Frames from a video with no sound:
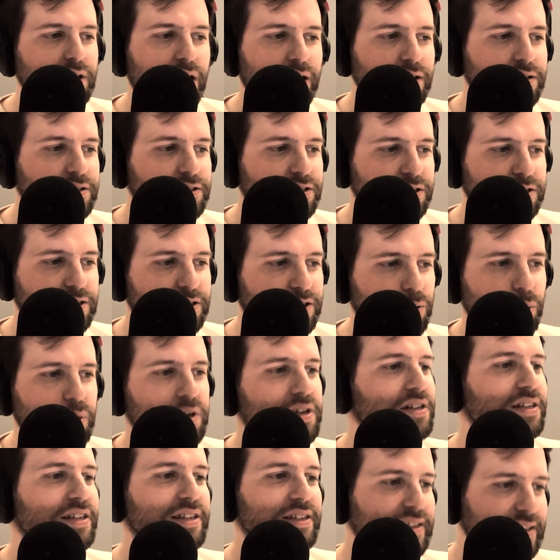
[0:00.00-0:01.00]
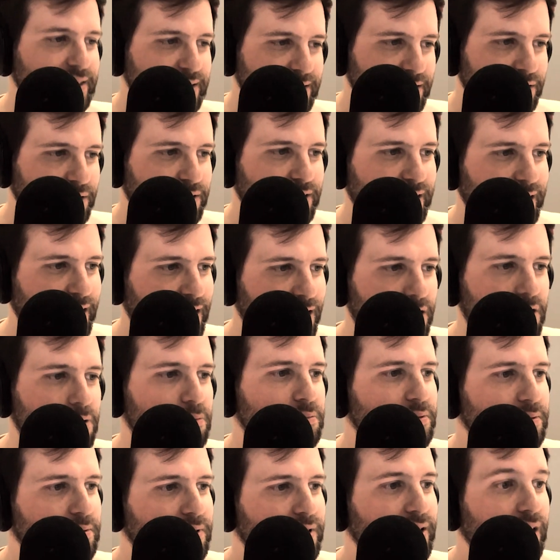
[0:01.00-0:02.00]
us just quickly looking it
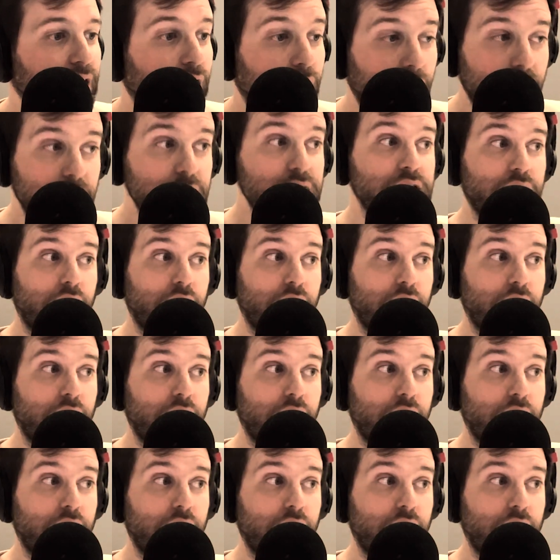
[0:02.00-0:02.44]
up, I